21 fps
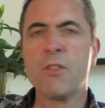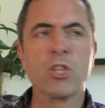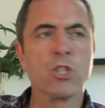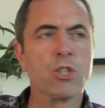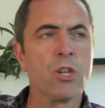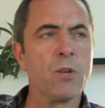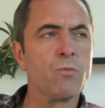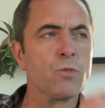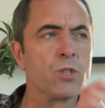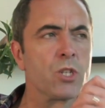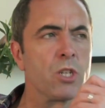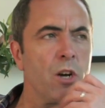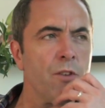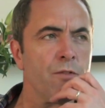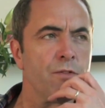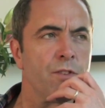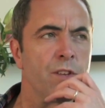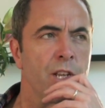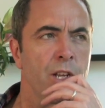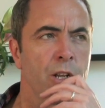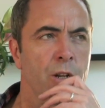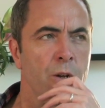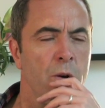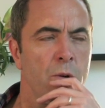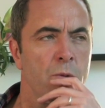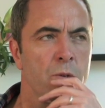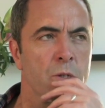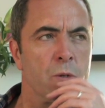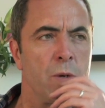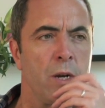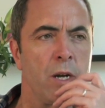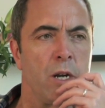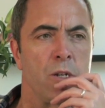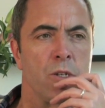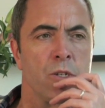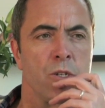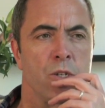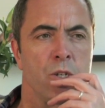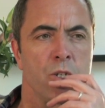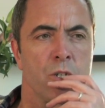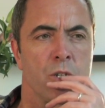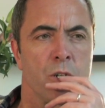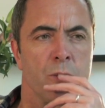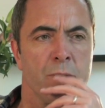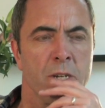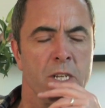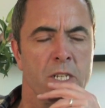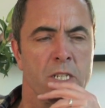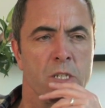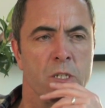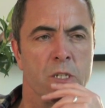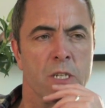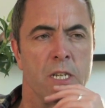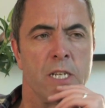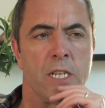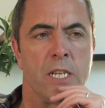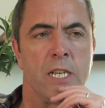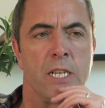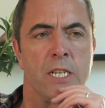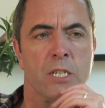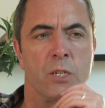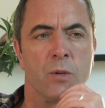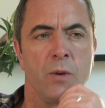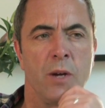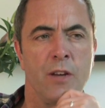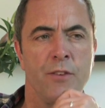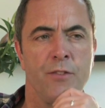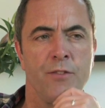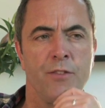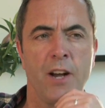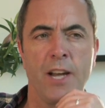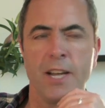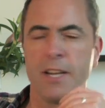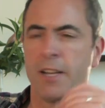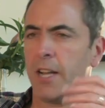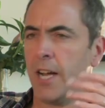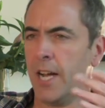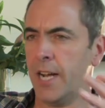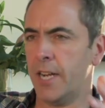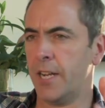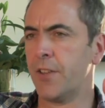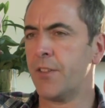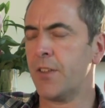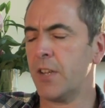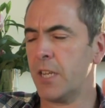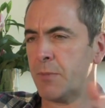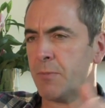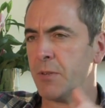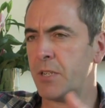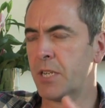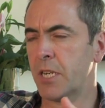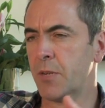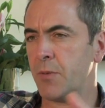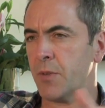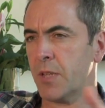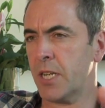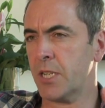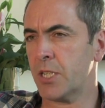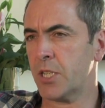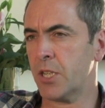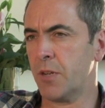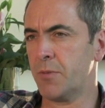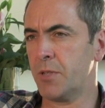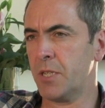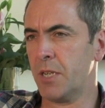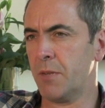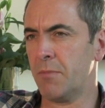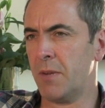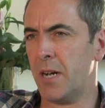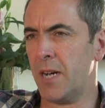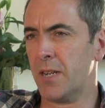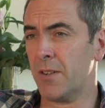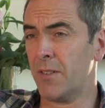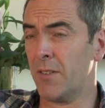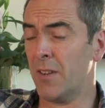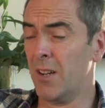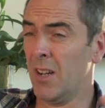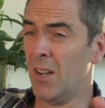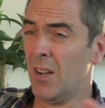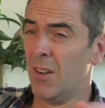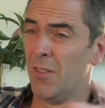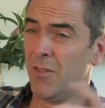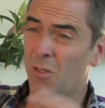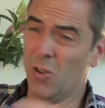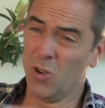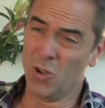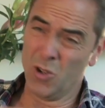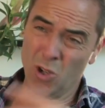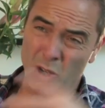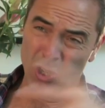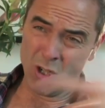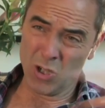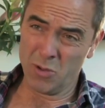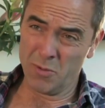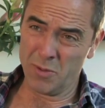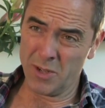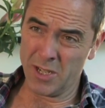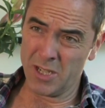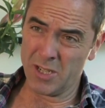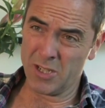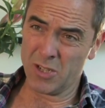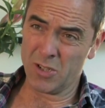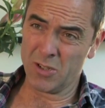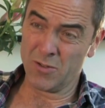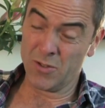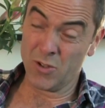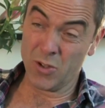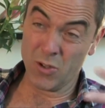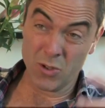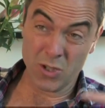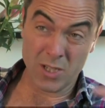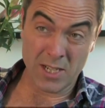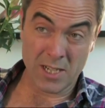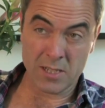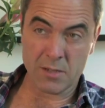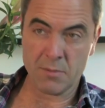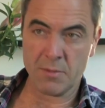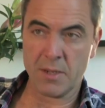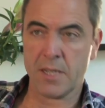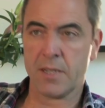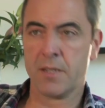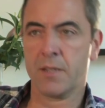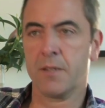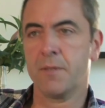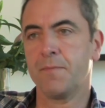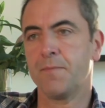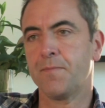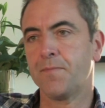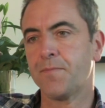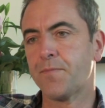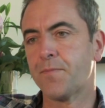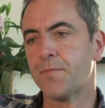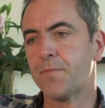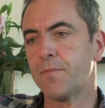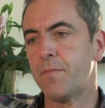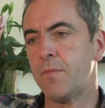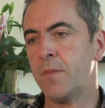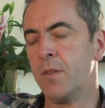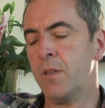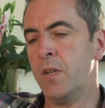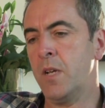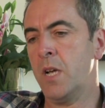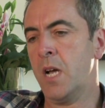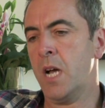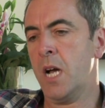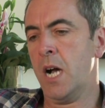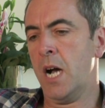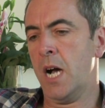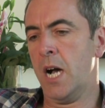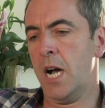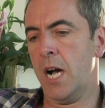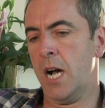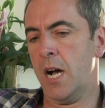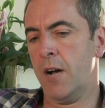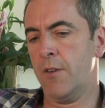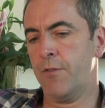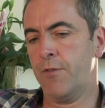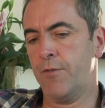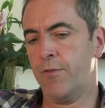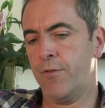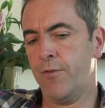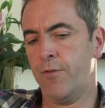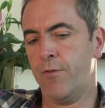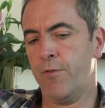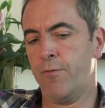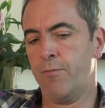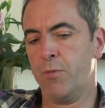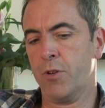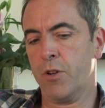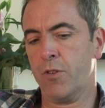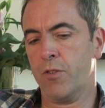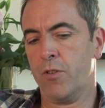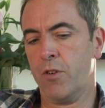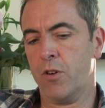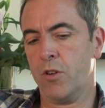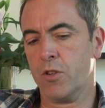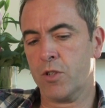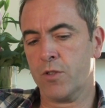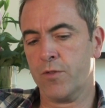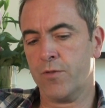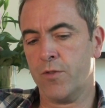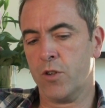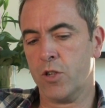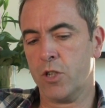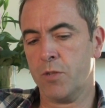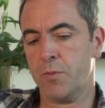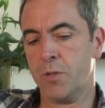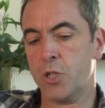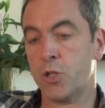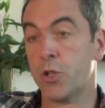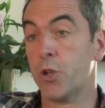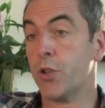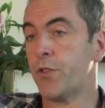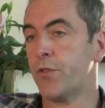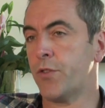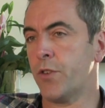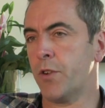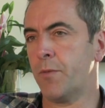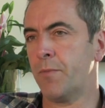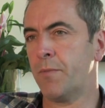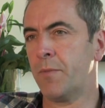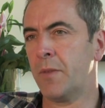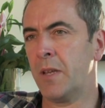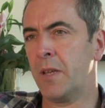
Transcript: the script was lovely, you know, it was quite unusual because it's quite a fine line, I think, particularly with that subject matter, for not to be sort of too sentimental, but also for it to be truthful.